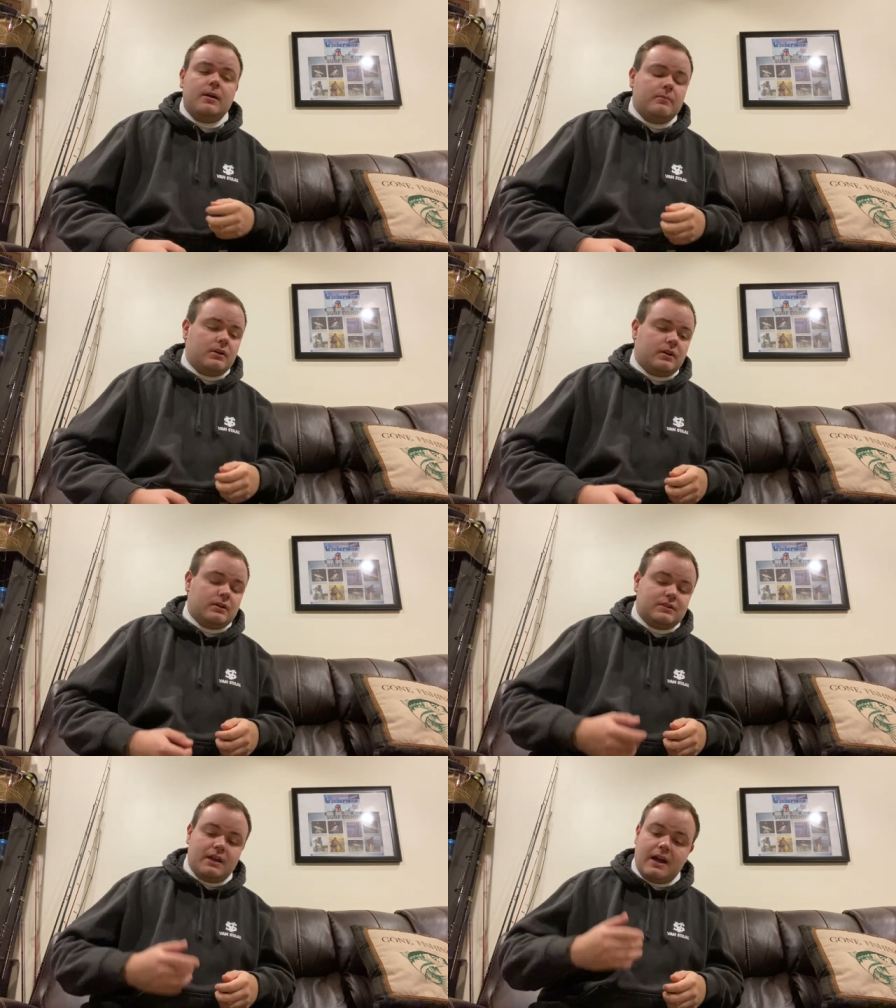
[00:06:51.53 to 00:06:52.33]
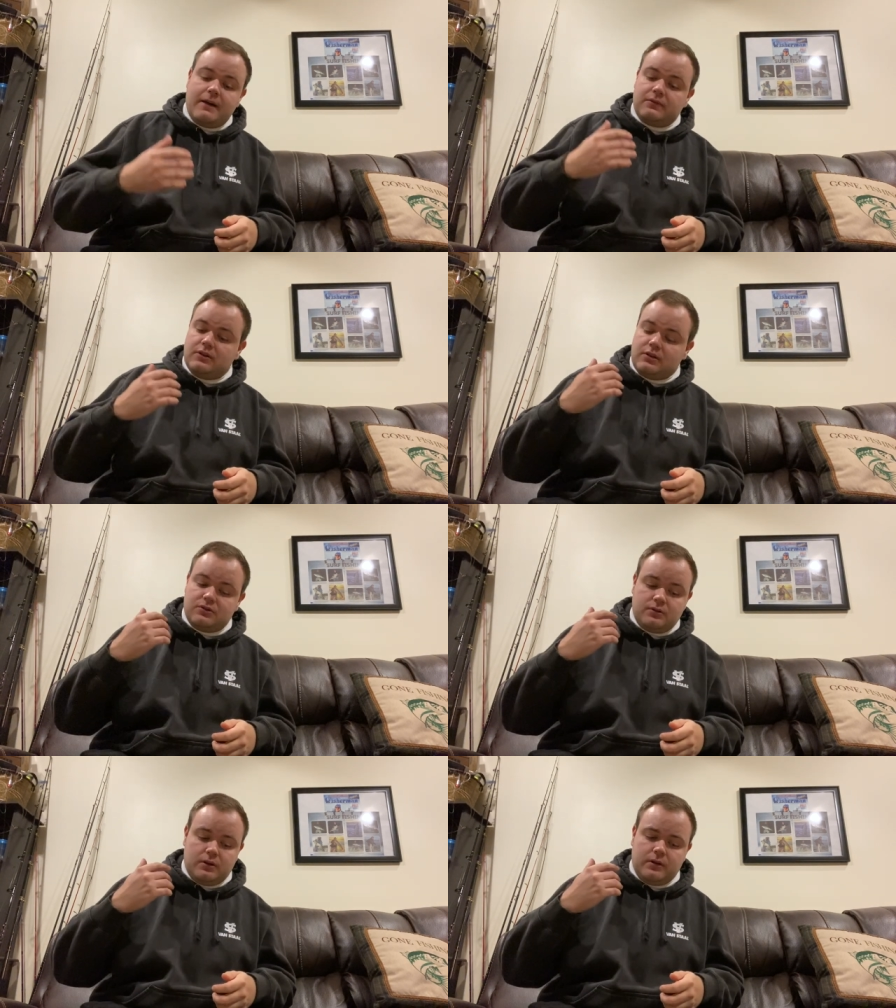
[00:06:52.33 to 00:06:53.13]
because they have to
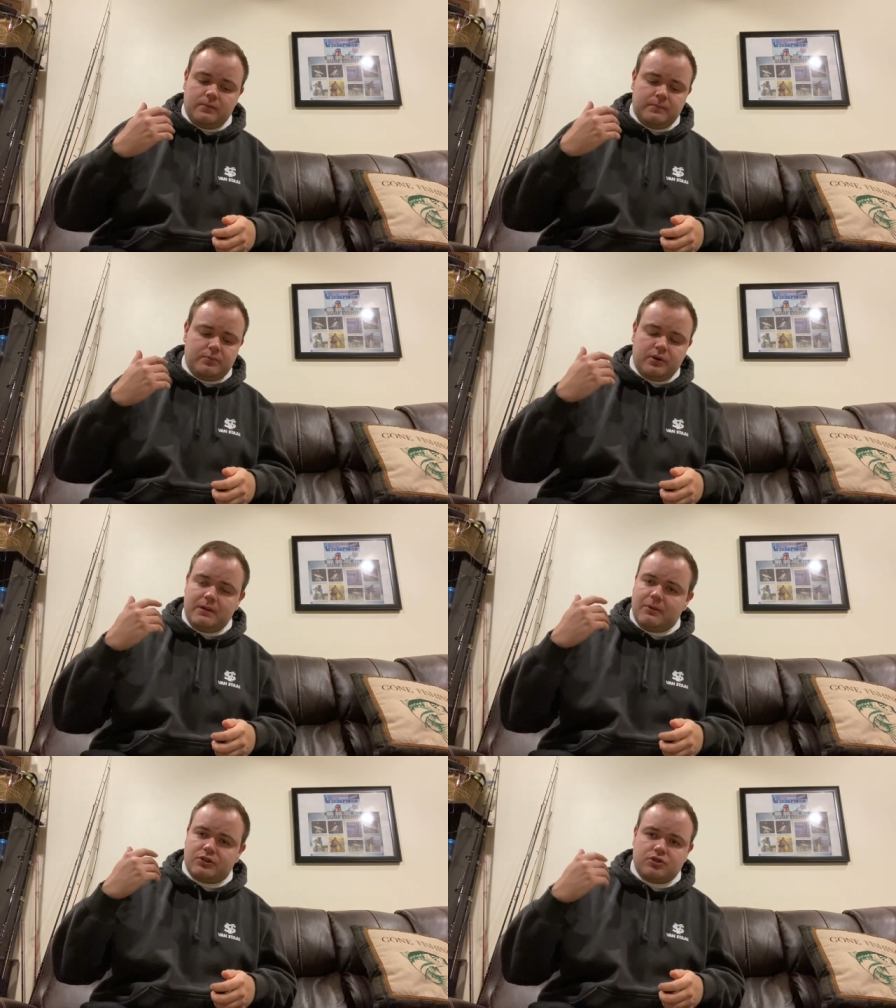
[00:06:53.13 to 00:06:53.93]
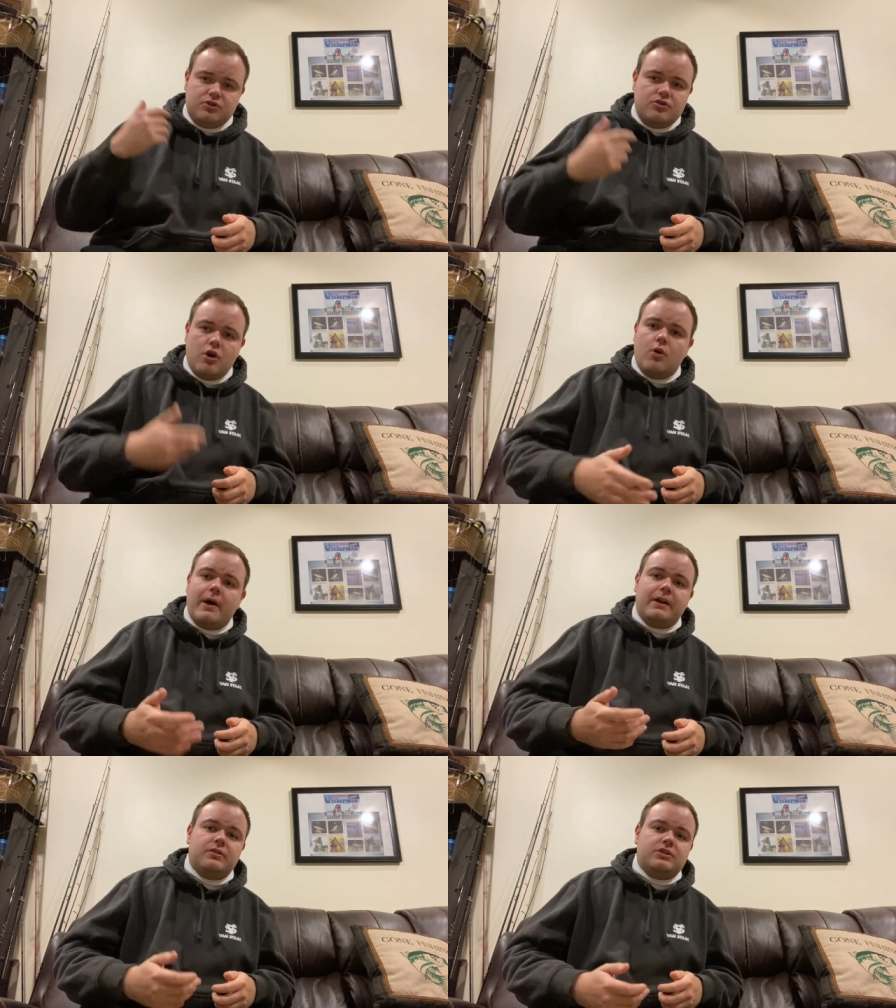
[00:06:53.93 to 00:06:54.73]
exert pretty much no
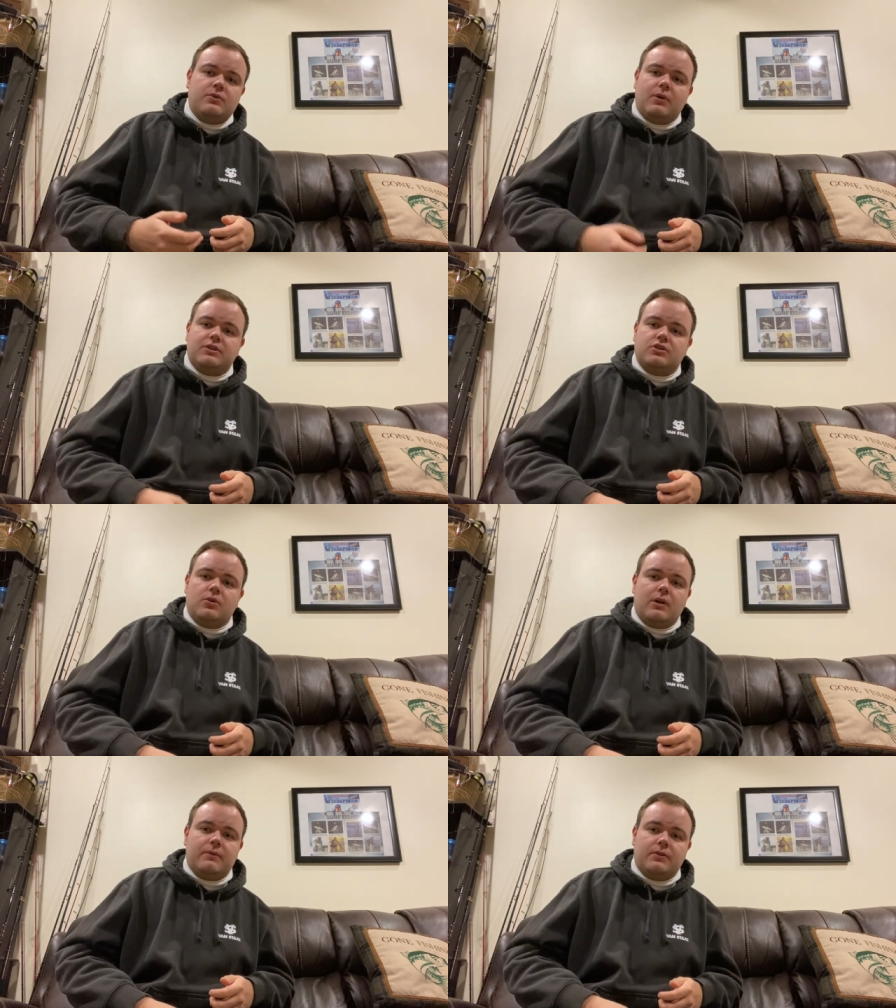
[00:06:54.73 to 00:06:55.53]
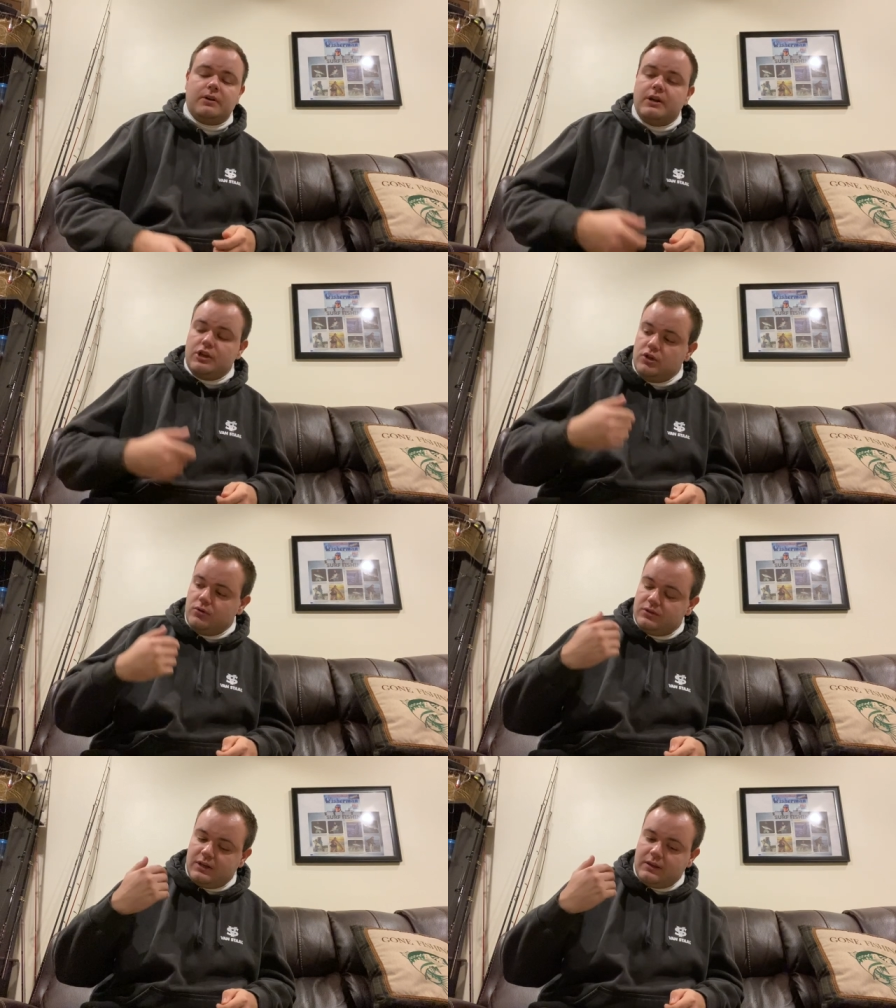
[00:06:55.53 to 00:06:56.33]
energy whatsoever
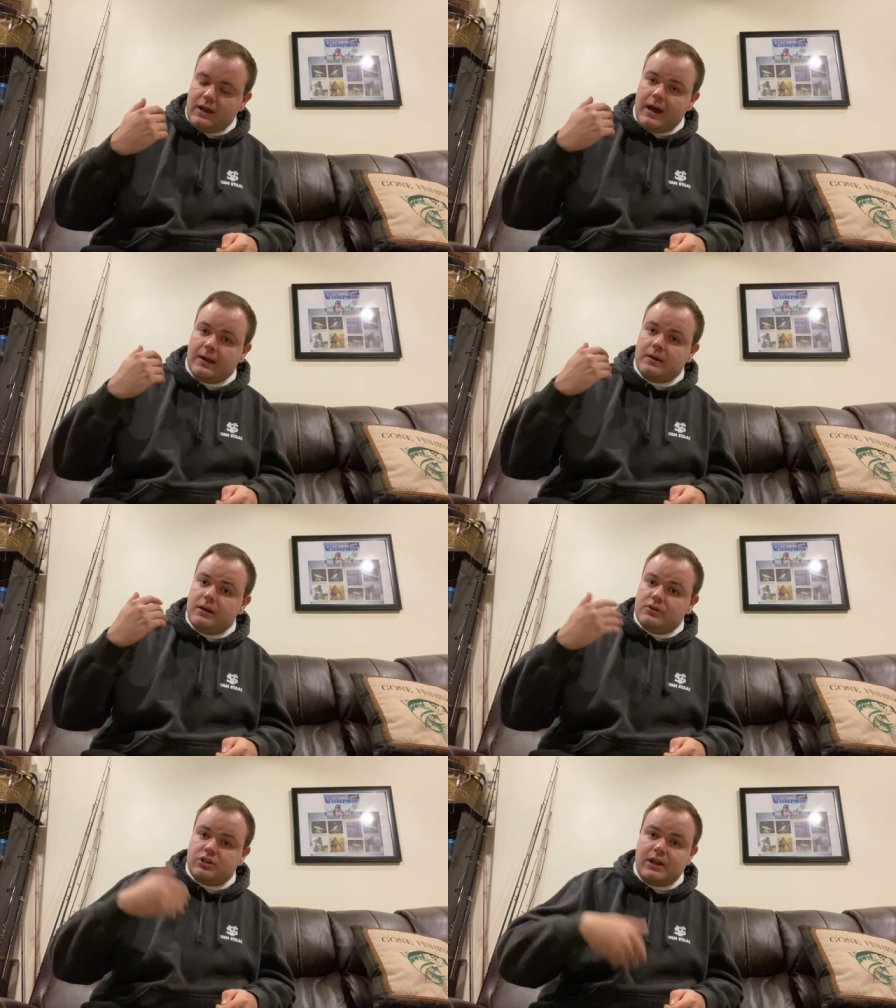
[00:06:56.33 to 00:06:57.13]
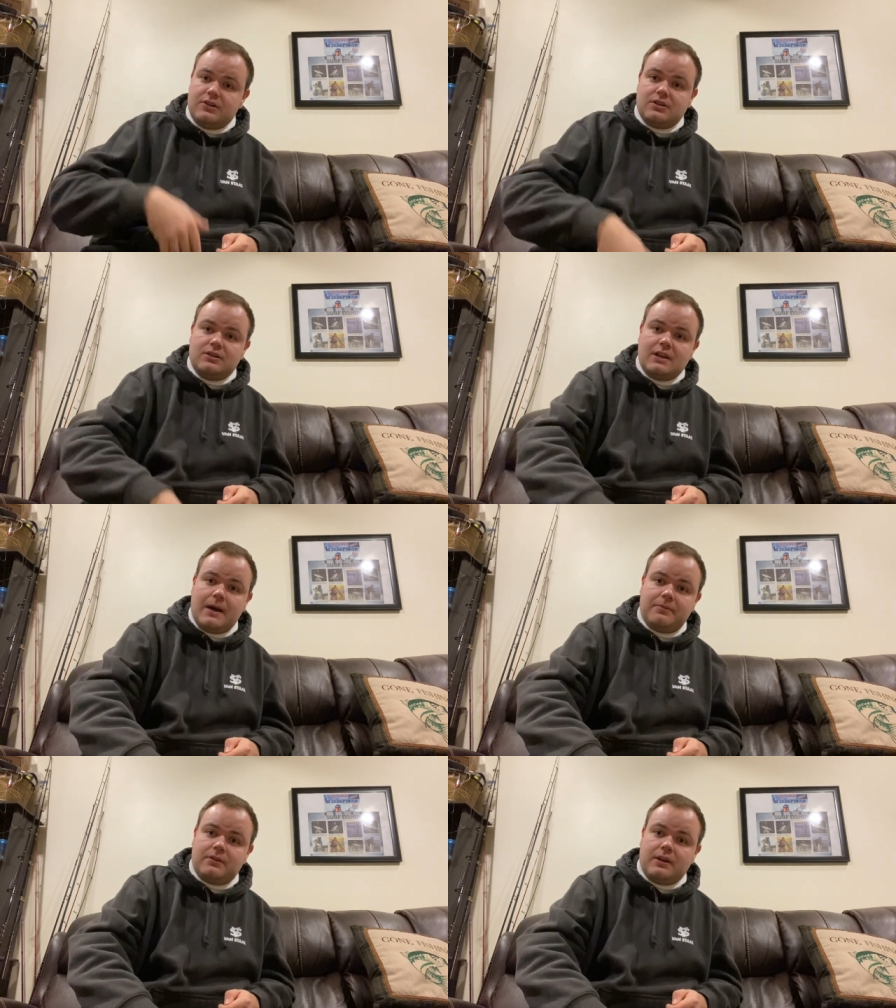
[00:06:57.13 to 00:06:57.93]
using that change in
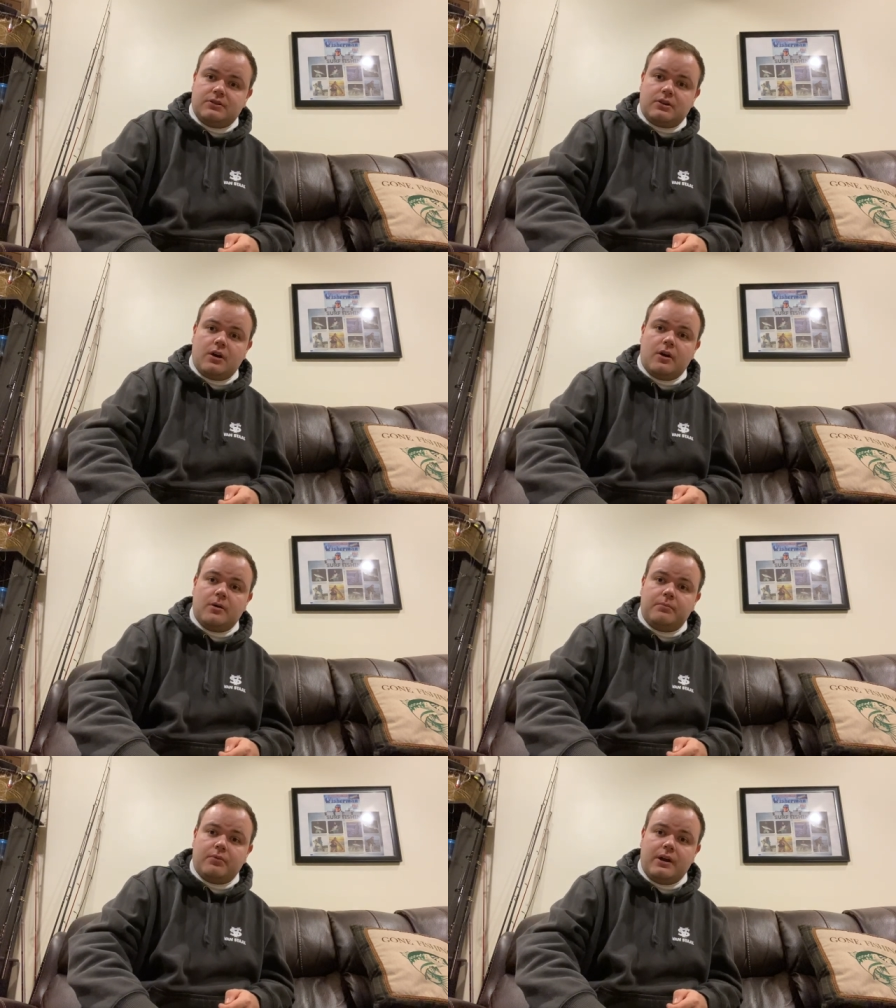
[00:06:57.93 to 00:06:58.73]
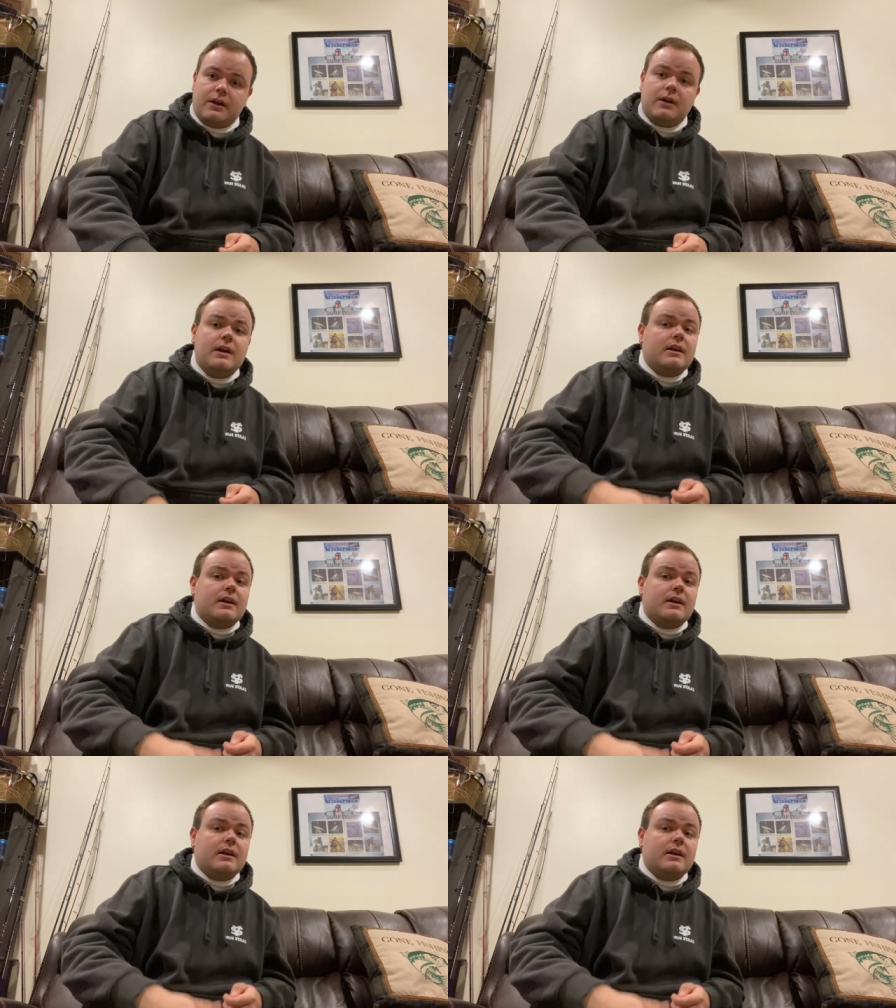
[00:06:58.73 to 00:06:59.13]
depth as a current break,